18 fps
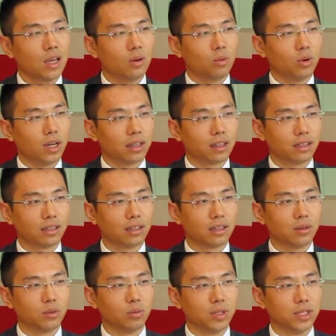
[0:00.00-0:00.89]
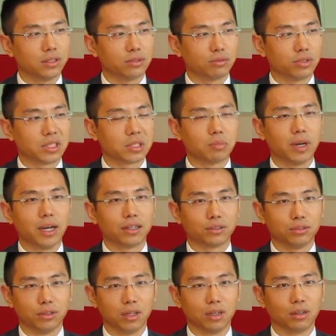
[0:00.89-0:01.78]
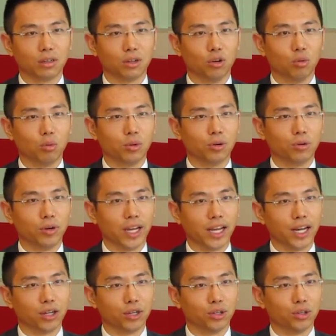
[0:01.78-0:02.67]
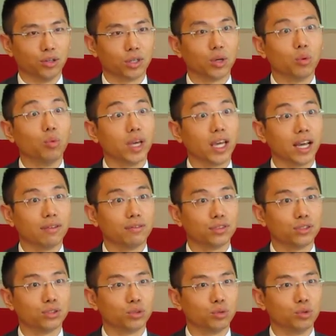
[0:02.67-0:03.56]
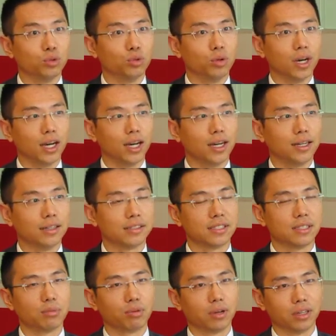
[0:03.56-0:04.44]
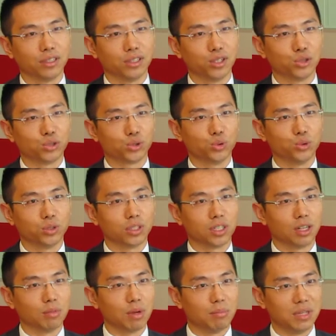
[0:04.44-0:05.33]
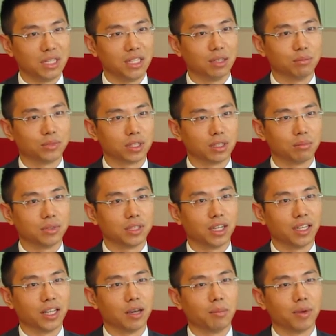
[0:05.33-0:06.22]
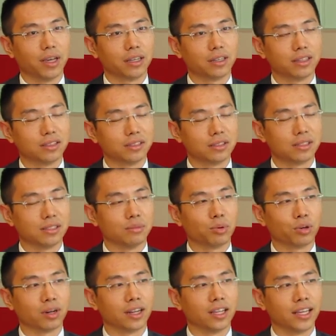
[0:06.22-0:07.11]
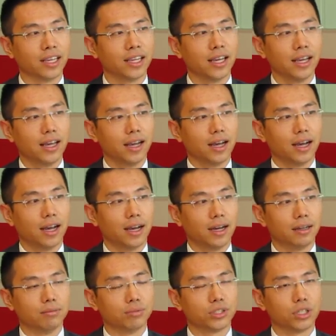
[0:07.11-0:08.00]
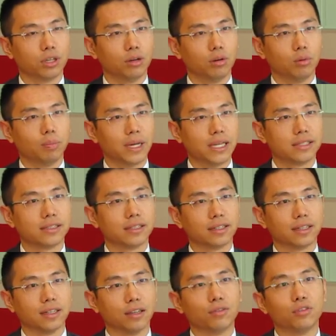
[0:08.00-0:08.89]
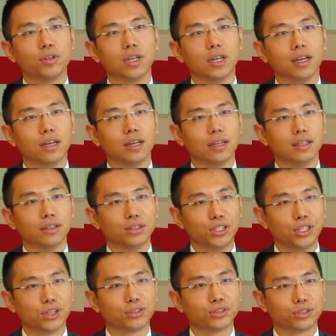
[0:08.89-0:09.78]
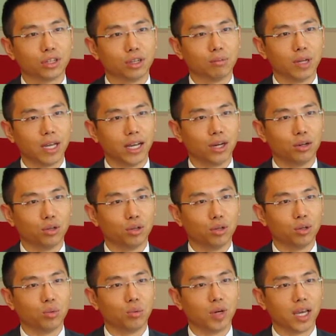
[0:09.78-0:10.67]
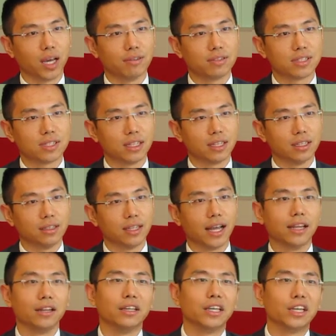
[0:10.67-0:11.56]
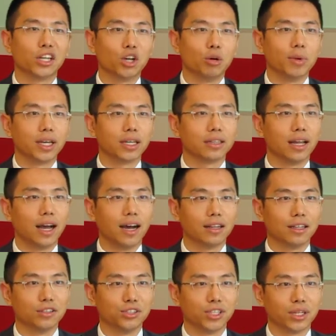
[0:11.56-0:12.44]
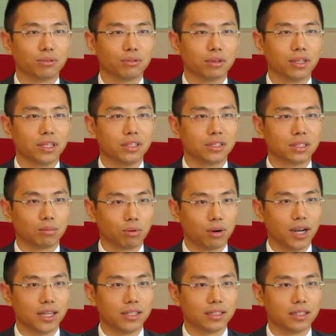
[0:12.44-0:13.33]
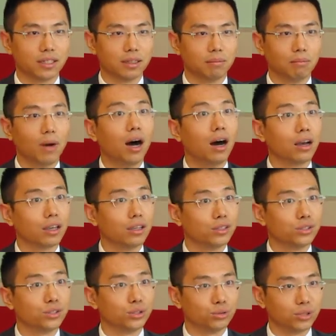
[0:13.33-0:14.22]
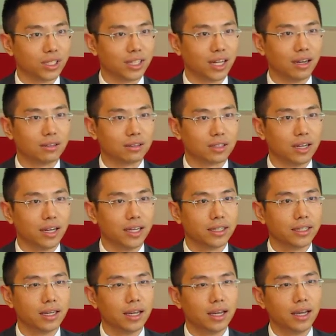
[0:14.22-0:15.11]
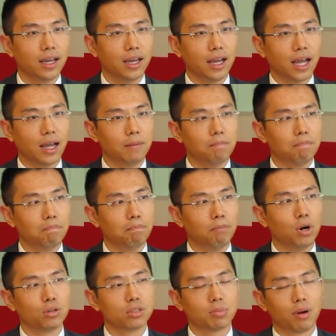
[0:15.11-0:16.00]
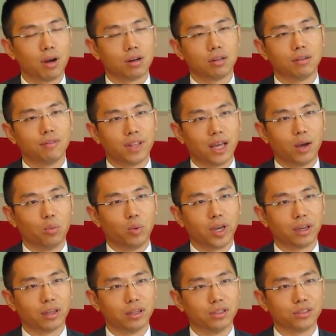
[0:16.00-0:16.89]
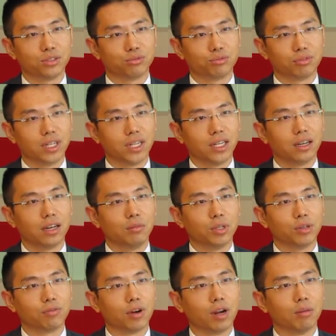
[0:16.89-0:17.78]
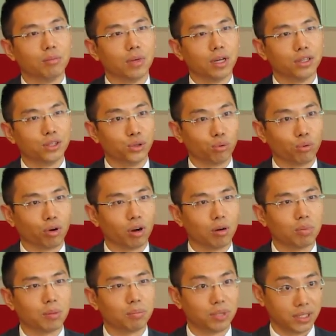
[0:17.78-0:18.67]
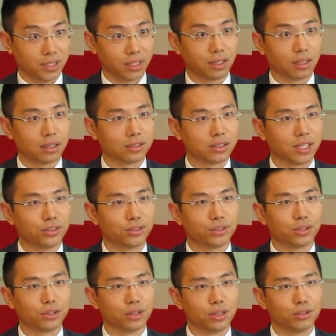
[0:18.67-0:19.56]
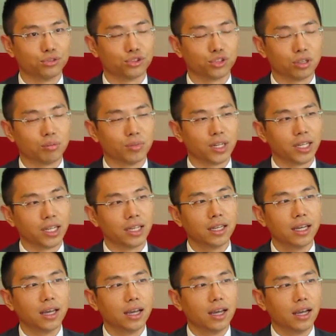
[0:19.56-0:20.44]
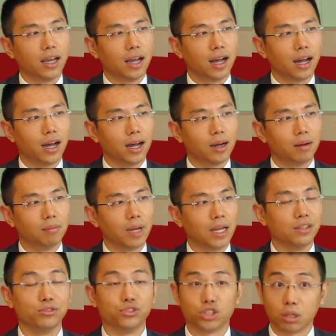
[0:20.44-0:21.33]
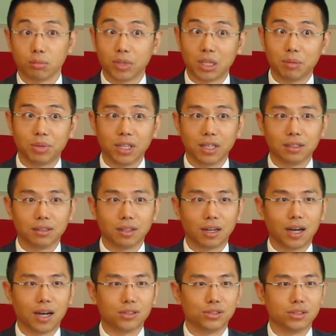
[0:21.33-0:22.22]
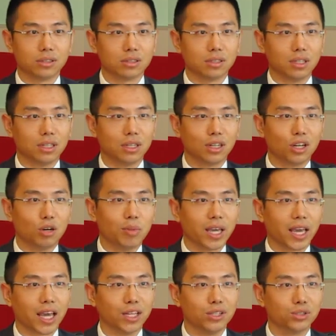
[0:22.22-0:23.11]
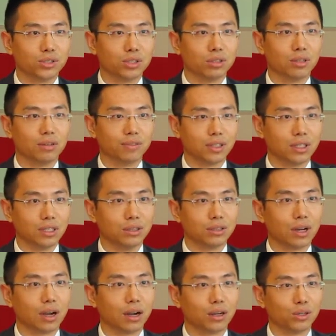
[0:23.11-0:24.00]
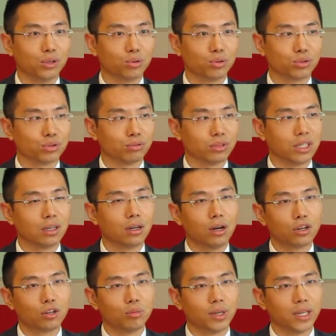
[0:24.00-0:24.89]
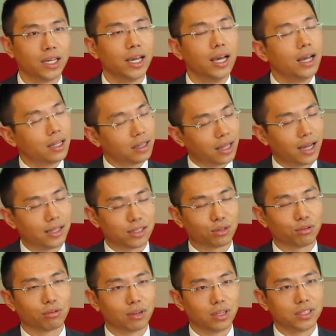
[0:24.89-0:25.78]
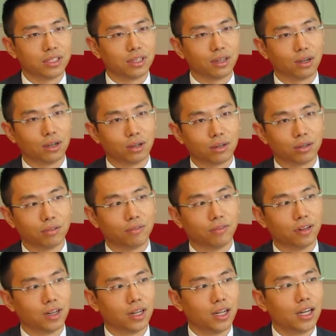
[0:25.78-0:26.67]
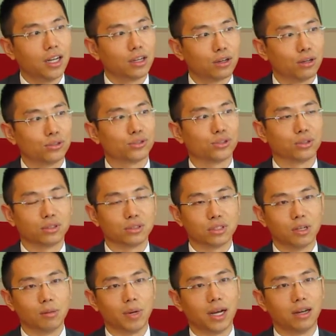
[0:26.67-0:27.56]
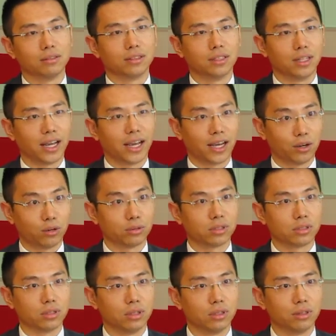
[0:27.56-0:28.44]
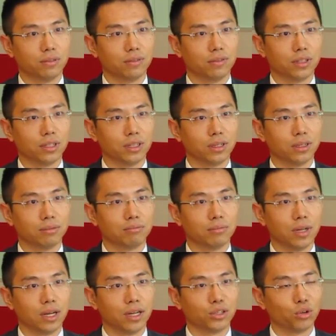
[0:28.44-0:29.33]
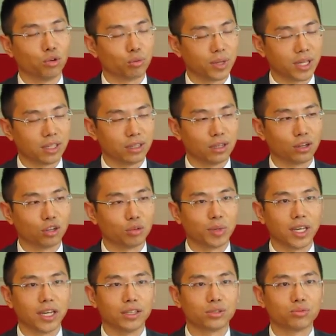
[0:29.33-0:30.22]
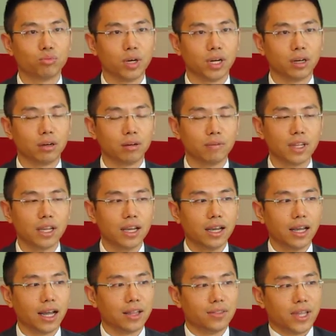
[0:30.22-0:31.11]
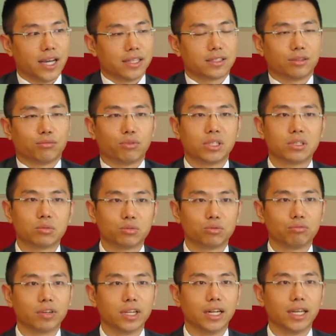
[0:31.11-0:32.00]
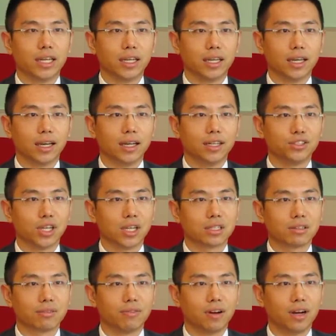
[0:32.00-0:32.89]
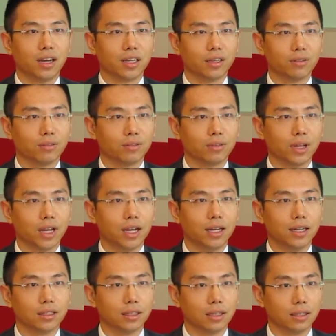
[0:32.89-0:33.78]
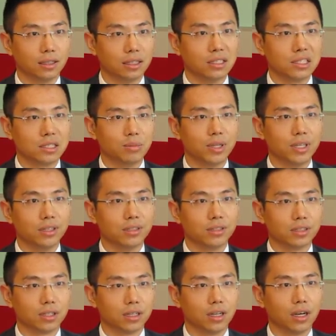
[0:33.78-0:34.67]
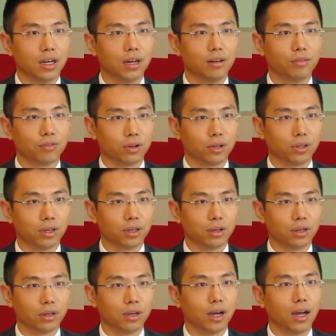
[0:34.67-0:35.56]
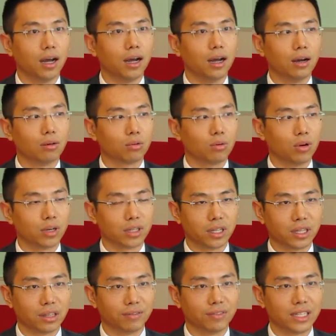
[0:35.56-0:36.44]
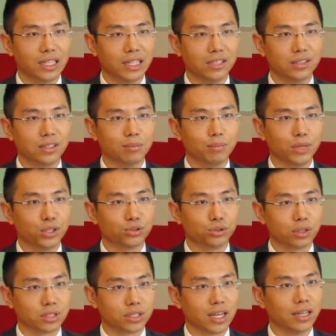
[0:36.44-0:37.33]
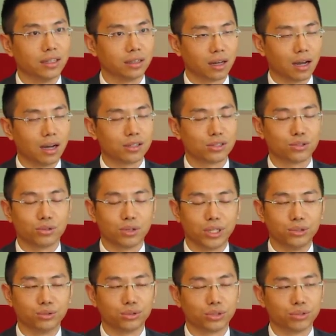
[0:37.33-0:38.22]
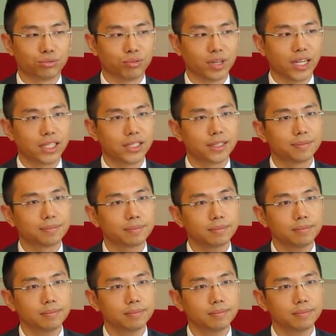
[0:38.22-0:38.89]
Well, I think with respect to the global outlook, we have to separate the short-term and medium-term dynamic separately. So basically, for the near-term outlook, we have seen that the economic data generally surprising markets to the downside. And most part of that weakness is really coming from Europe, particularly centered on Germany. And Germany being the largest economic engine of the entire Eurozone economy, that's creating a lot of concerns about the health of the European economy as well. And that's really justifying the ECB's further quantitative easing measures and cuts to interest rate.